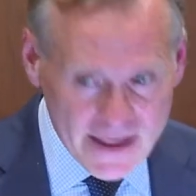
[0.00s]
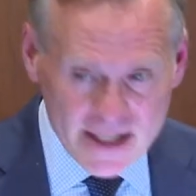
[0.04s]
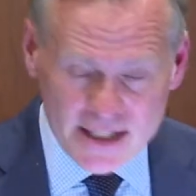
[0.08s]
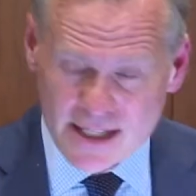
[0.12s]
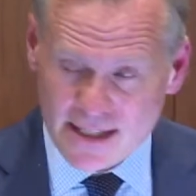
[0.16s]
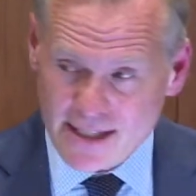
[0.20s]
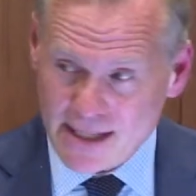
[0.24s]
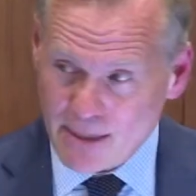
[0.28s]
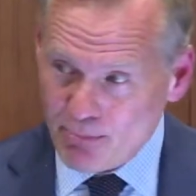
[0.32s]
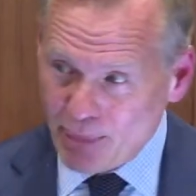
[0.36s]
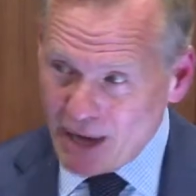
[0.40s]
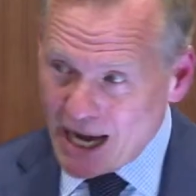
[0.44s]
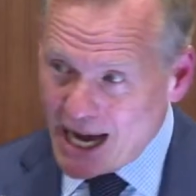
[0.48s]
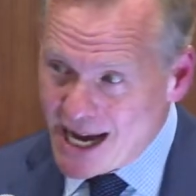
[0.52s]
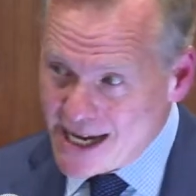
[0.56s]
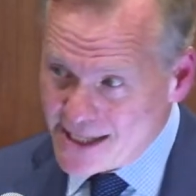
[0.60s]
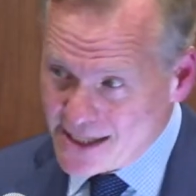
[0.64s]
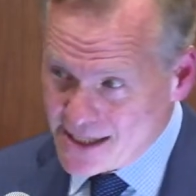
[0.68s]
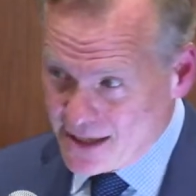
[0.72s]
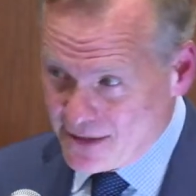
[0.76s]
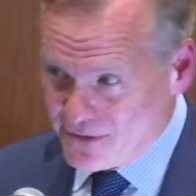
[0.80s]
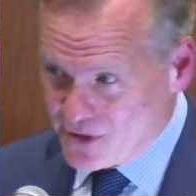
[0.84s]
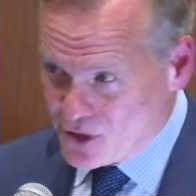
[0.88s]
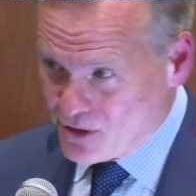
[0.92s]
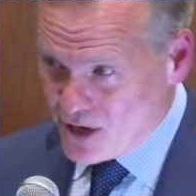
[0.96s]
this is a
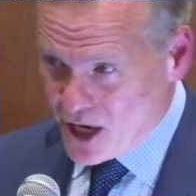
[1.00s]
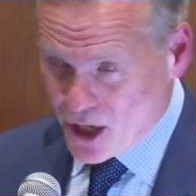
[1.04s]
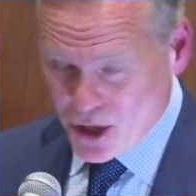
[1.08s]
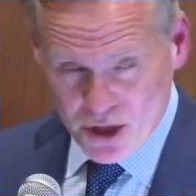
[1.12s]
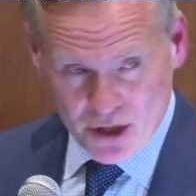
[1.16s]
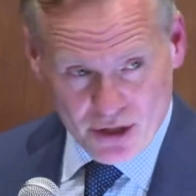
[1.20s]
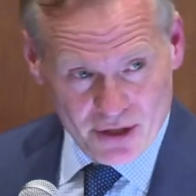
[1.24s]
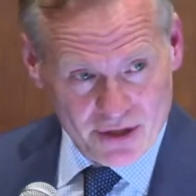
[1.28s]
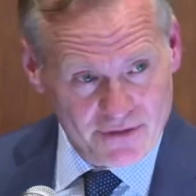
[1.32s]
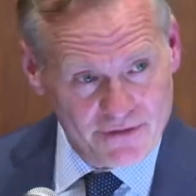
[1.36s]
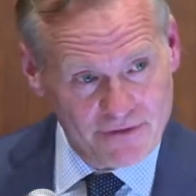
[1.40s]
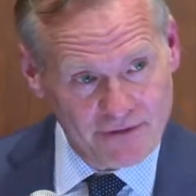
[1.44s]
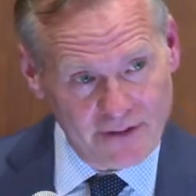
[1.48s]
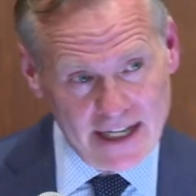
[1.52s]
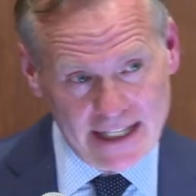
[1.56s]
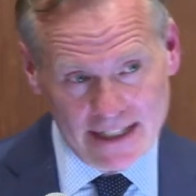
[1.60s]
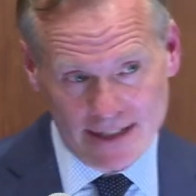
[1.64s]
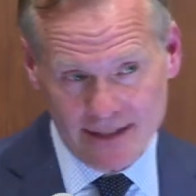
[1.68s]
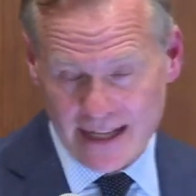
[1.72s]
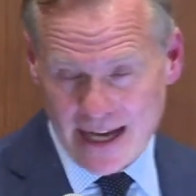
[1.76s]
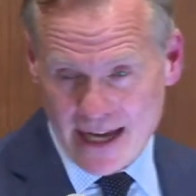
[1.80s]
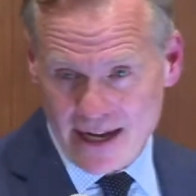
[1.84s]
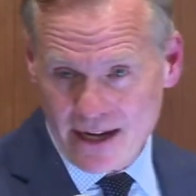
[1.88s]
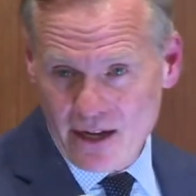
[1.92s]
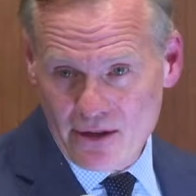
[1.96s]
positive structure to
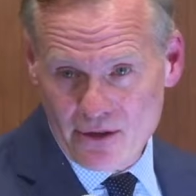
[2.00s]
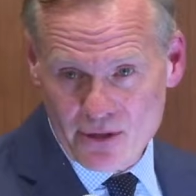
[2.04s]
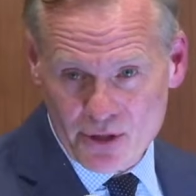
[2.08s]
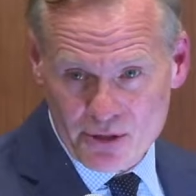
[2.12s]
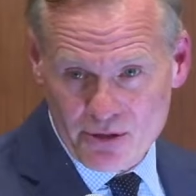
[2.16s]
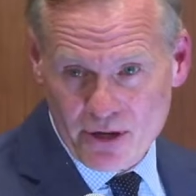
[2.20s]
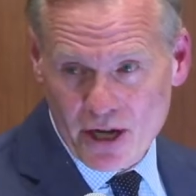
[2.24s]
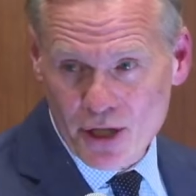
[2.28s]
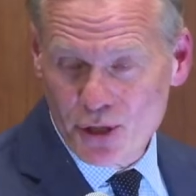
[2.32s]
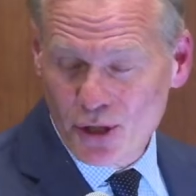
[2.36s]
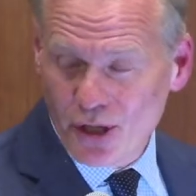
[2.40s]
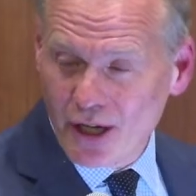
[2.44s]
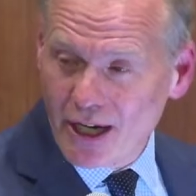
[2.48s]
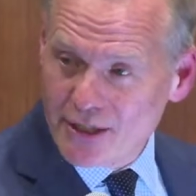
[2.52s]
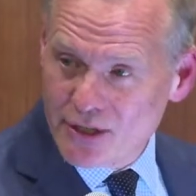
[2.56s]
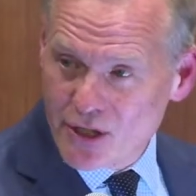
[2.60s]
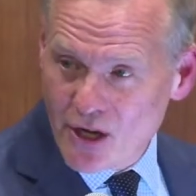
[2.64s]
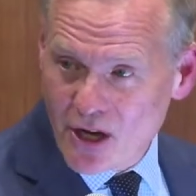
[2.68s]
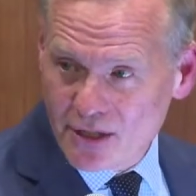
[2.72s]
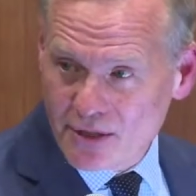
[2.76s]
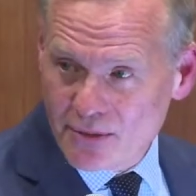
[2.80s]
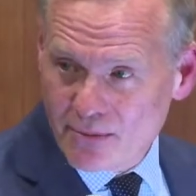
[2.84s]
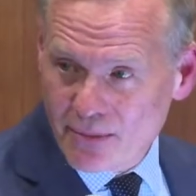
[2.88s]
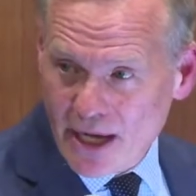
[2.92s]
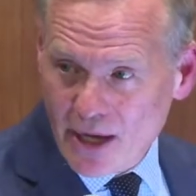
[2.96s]
fight that other structure I
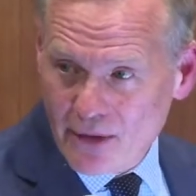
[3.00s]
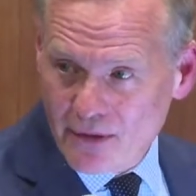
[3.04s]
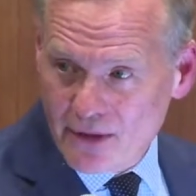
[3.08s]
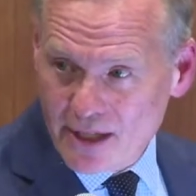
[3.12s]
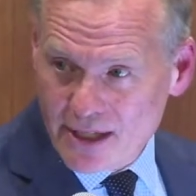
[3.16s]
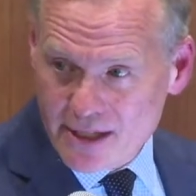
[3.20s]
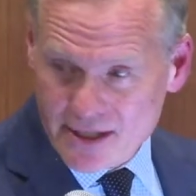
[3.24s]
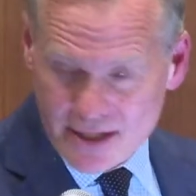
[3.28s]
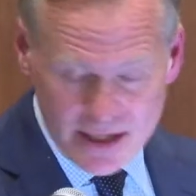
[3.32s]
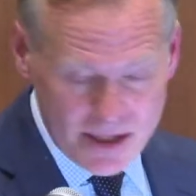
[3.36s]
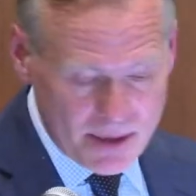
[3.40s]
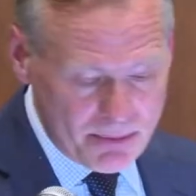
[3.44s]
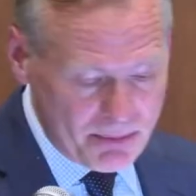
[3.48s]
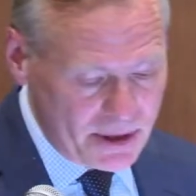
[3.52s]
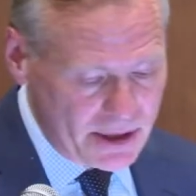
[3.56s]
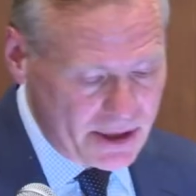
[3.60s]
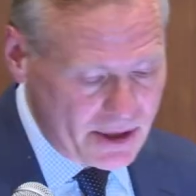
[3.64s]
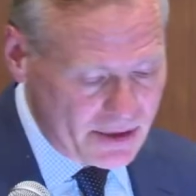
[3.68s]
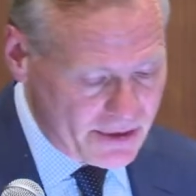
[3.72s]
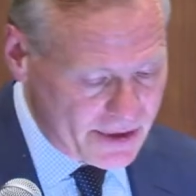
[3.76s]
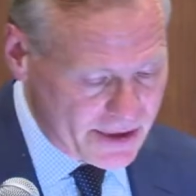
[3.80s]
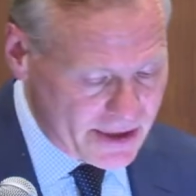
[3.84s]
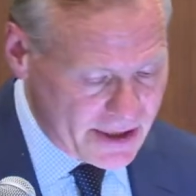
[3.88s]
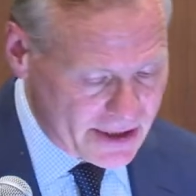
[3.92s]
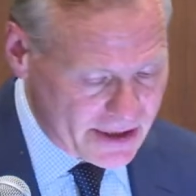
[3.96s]
talked about that's in the
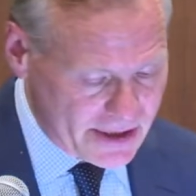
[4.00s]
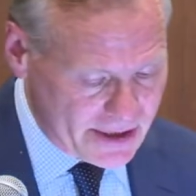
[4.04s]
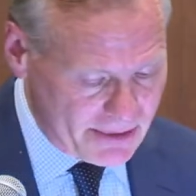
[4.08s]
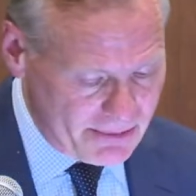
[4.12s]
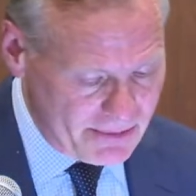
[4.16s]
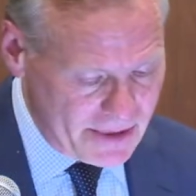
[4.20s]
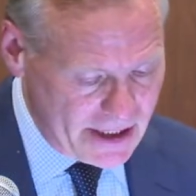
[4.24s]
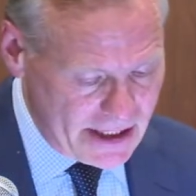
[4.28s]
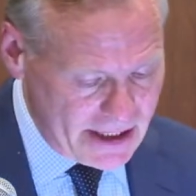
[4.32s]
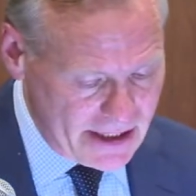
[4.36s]
political system.